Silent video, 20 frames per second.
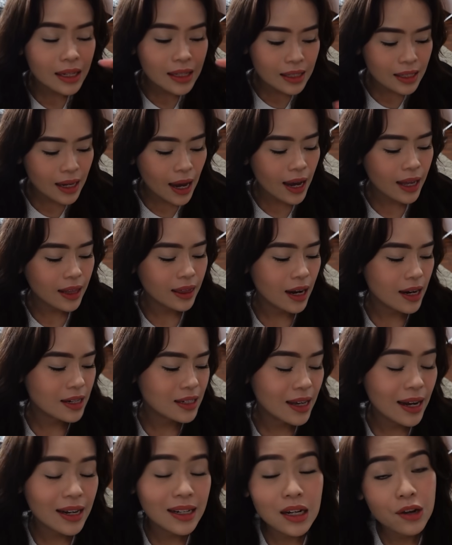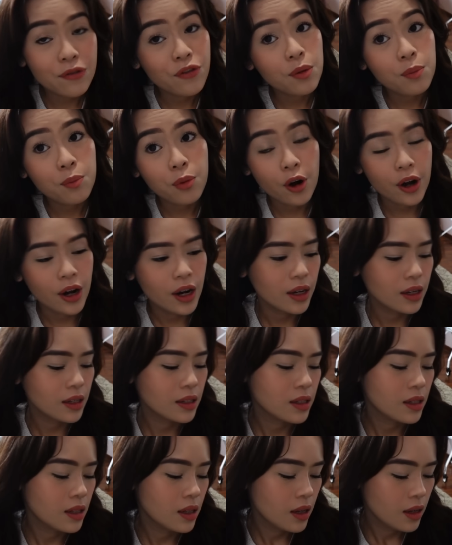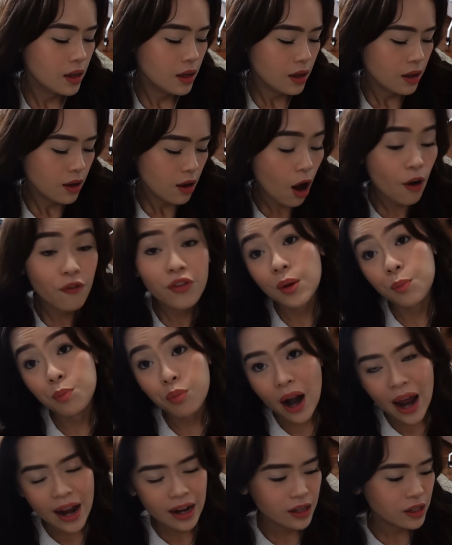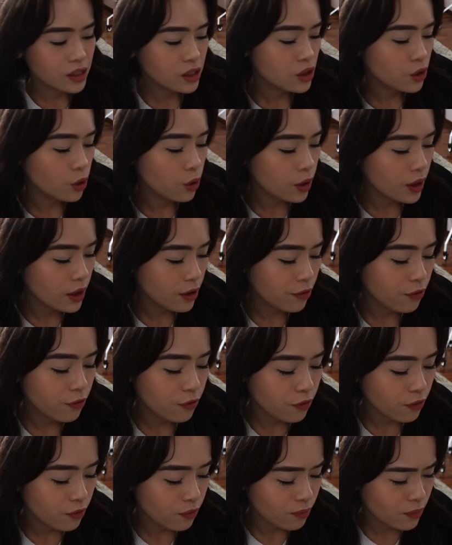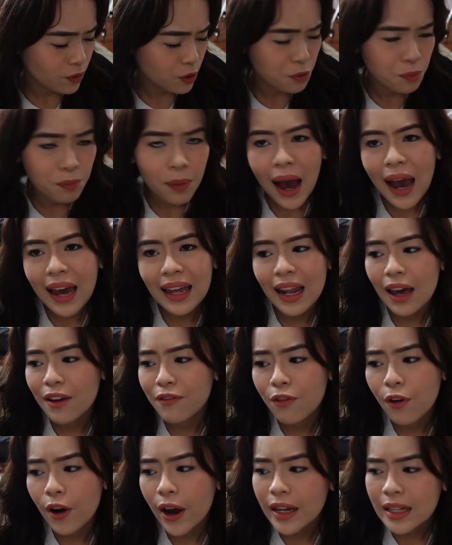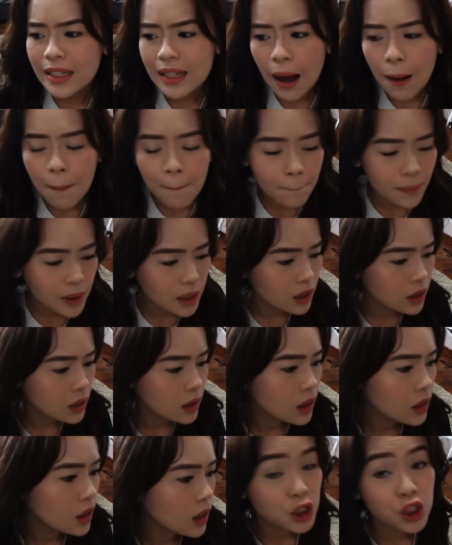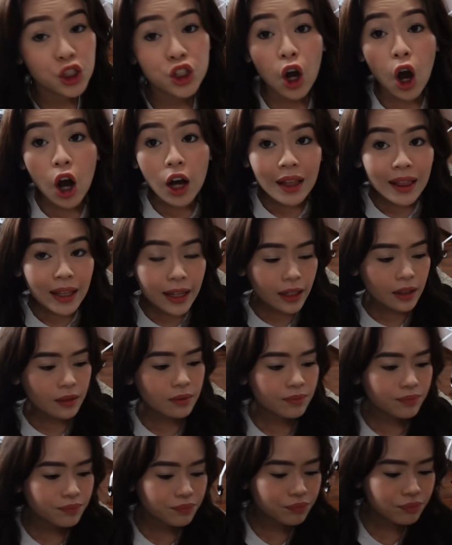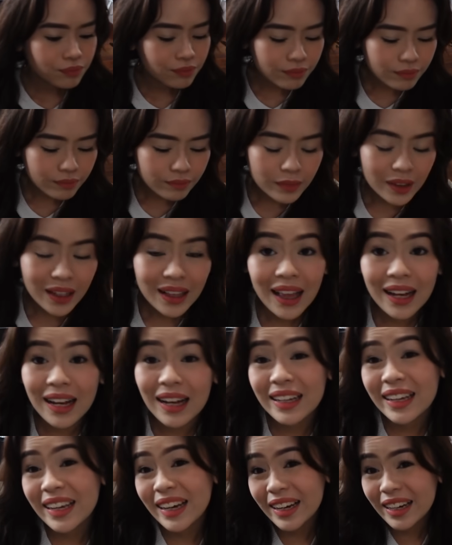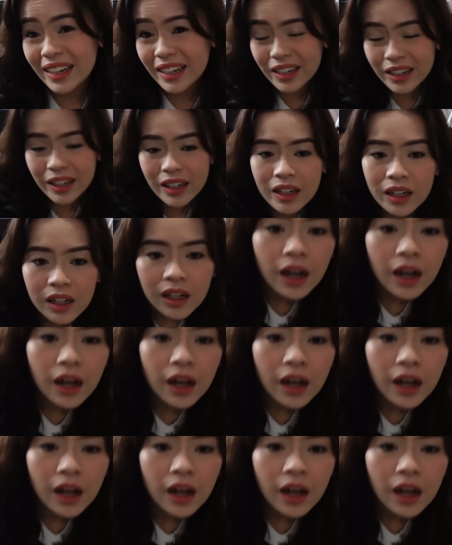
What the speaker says: inside, there's like different products of the brand. So if you buy like, for example, chocolate, like a Kinder